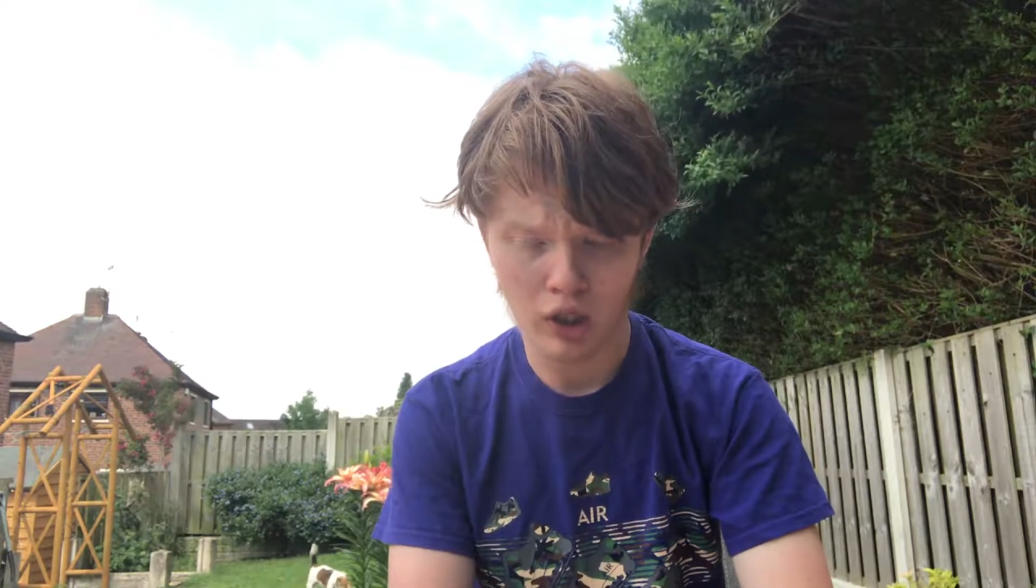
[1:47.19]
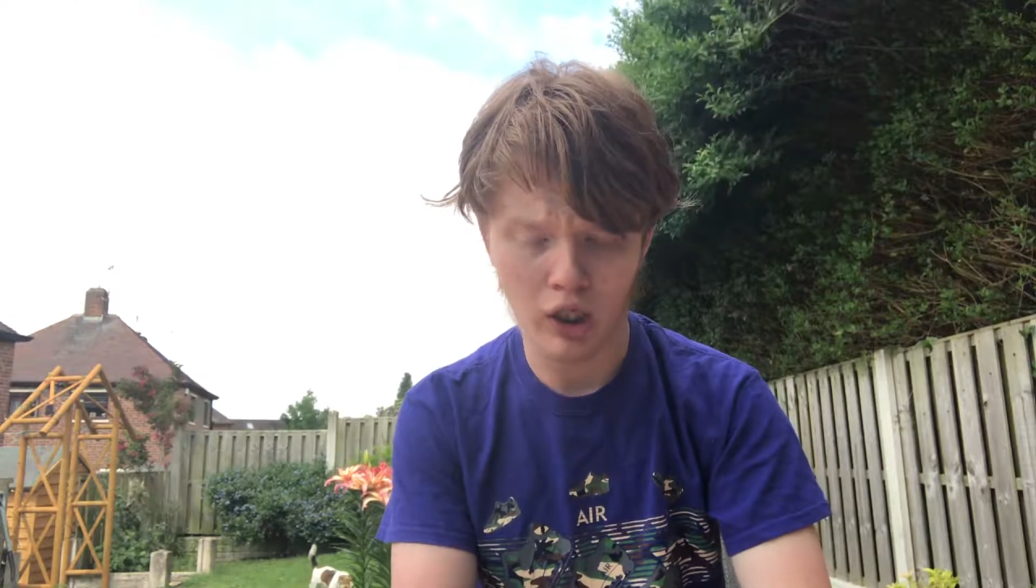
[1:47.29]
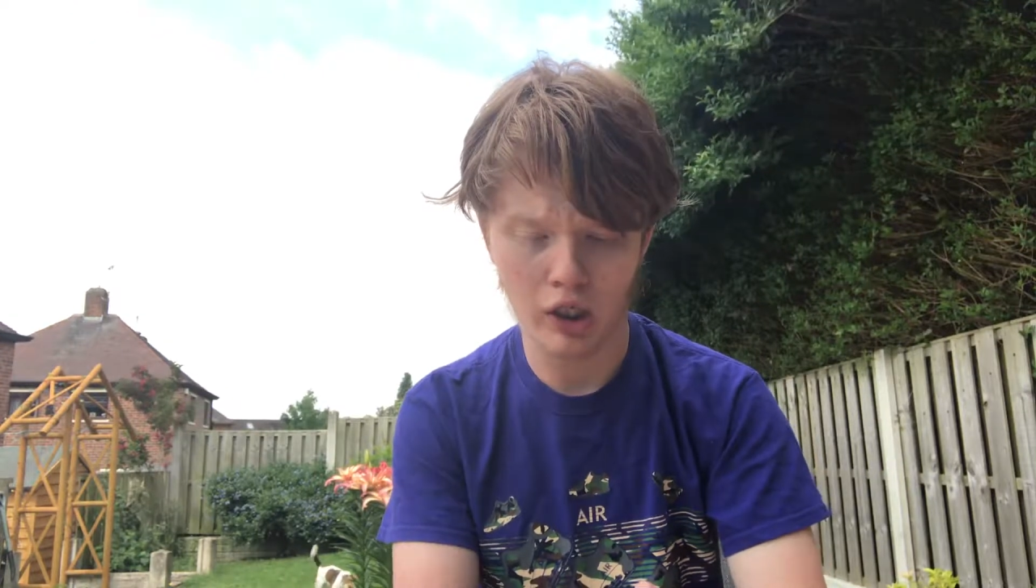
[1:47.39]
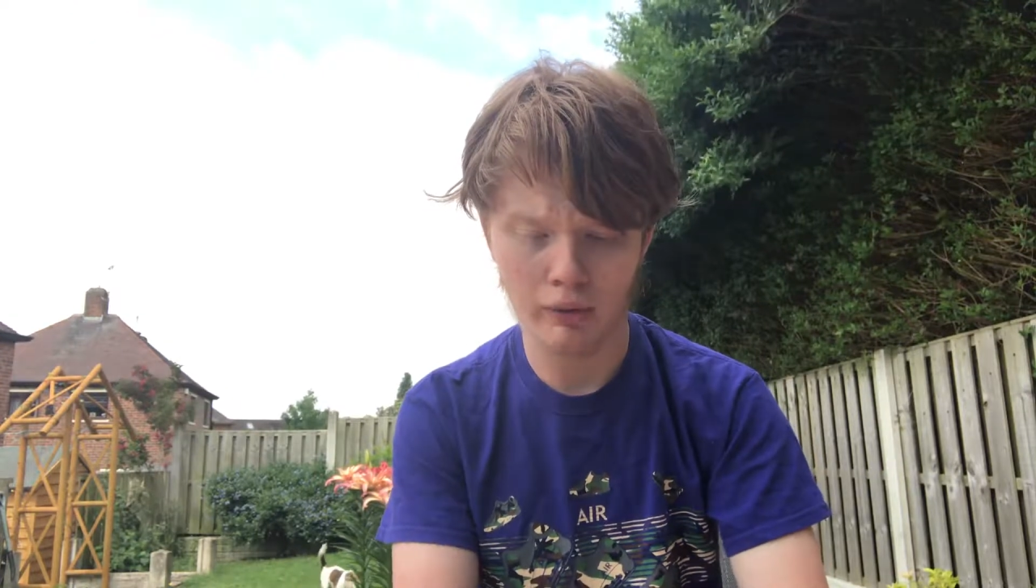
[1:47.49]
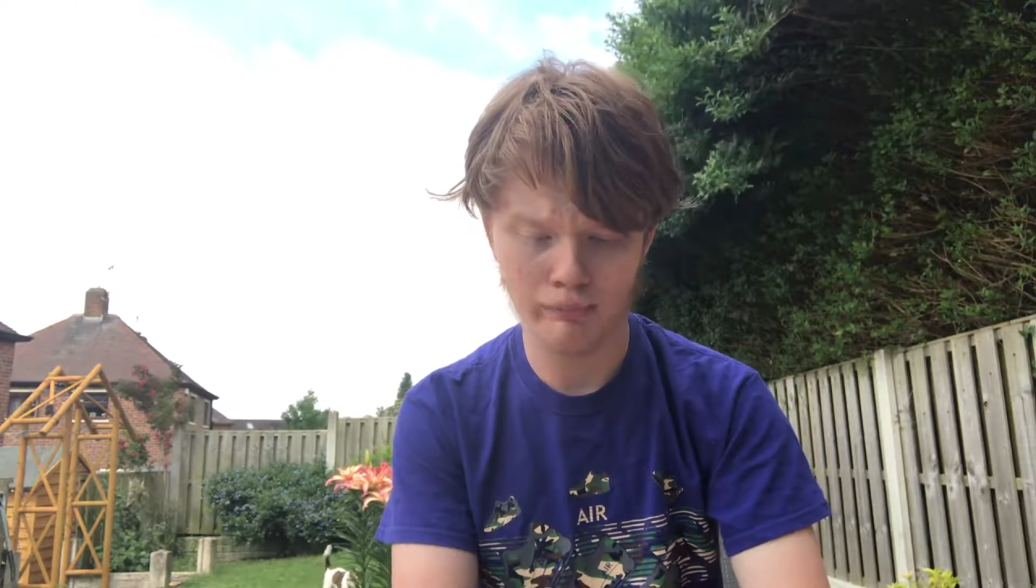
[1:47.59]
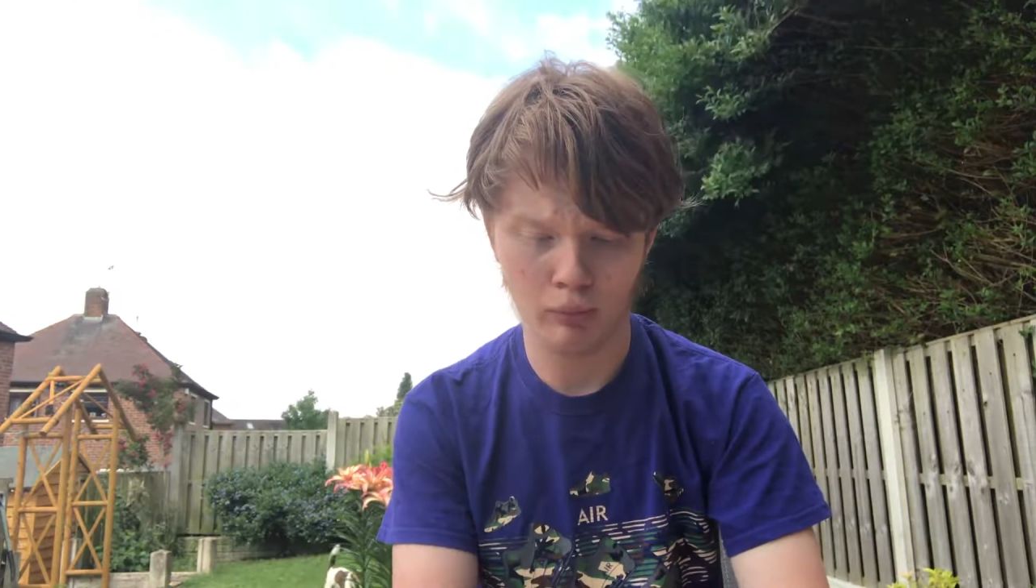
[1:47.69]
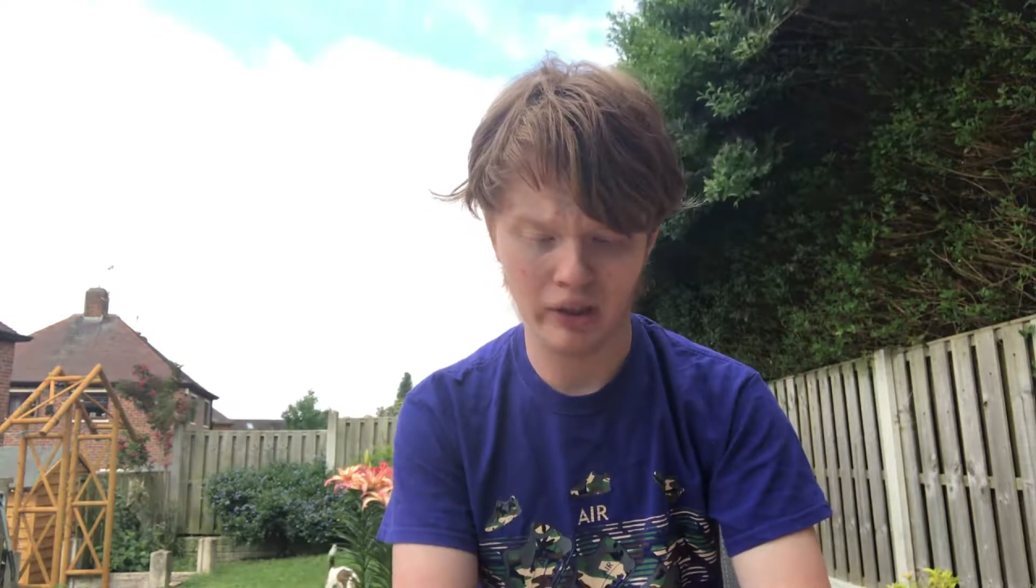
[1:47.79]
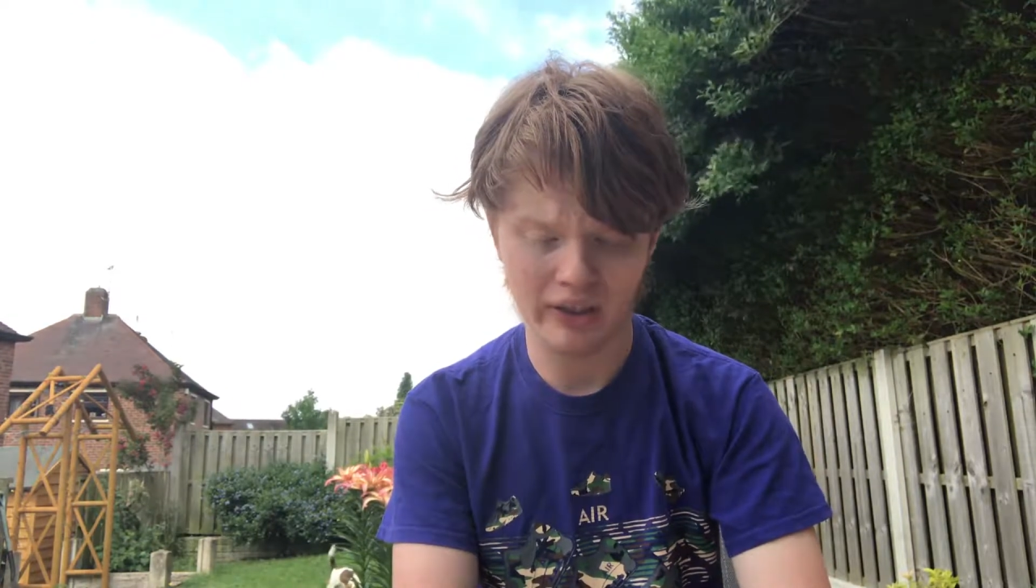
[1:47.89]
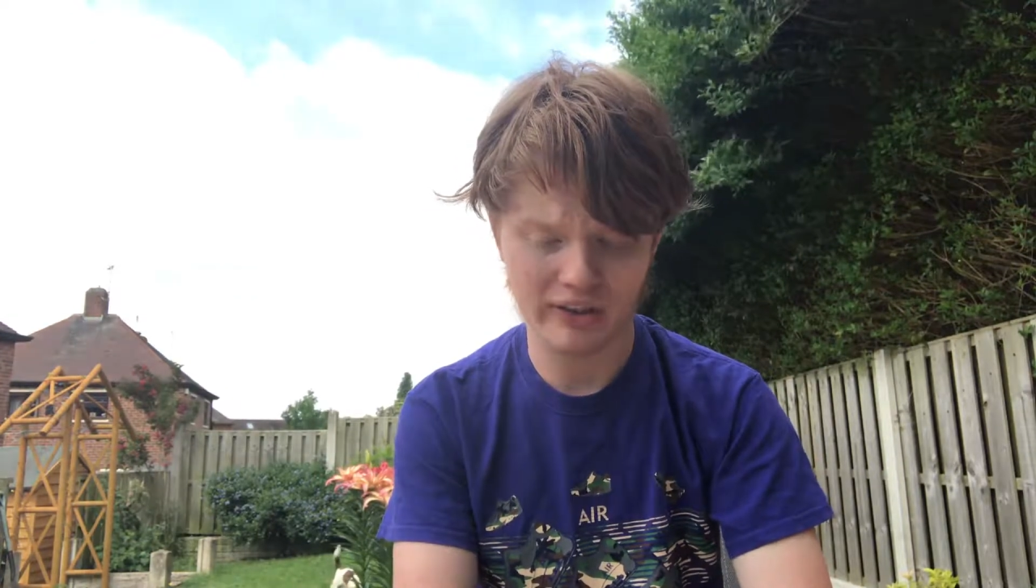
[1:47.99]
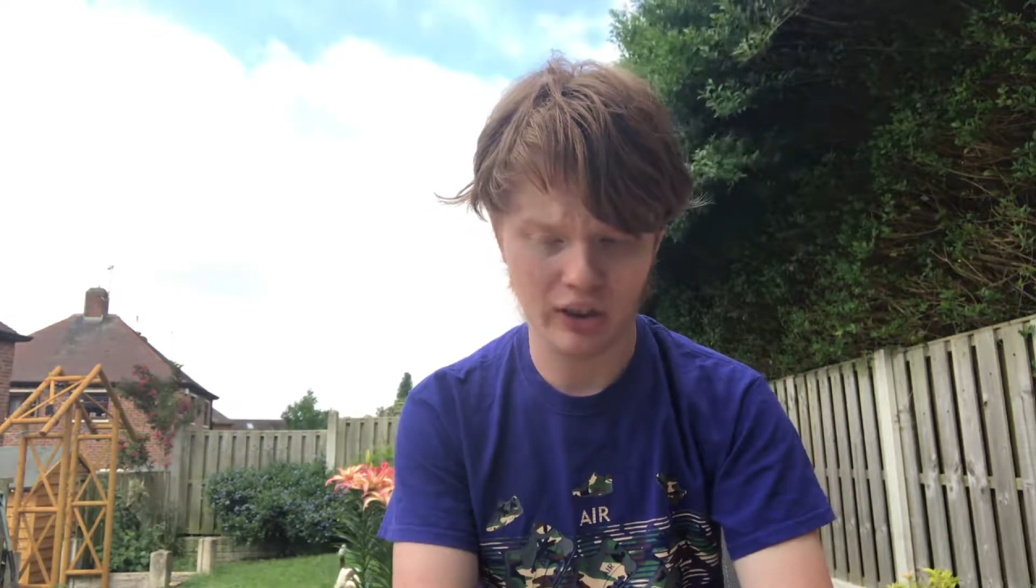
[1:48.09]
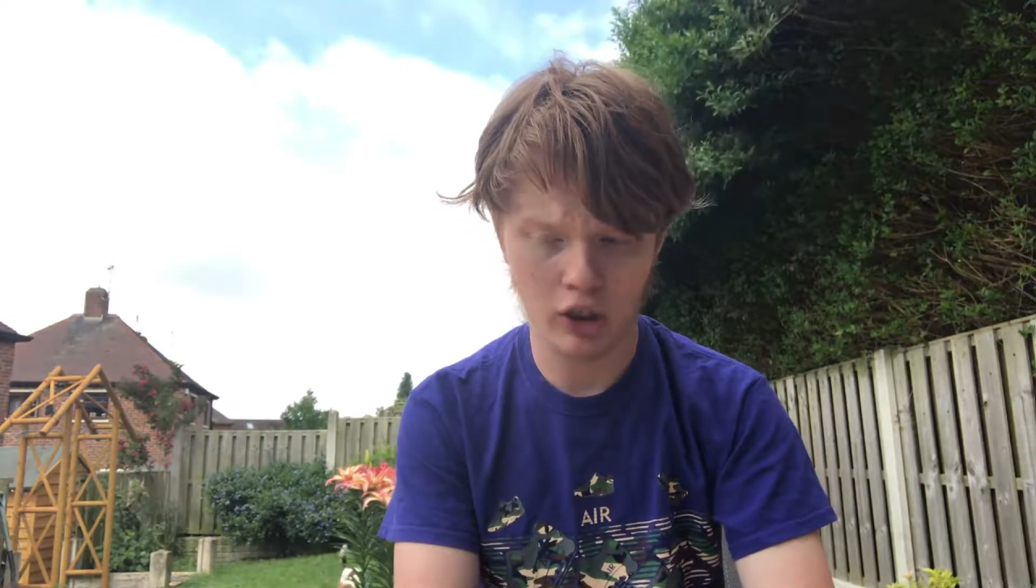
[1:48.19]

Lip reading: But when it's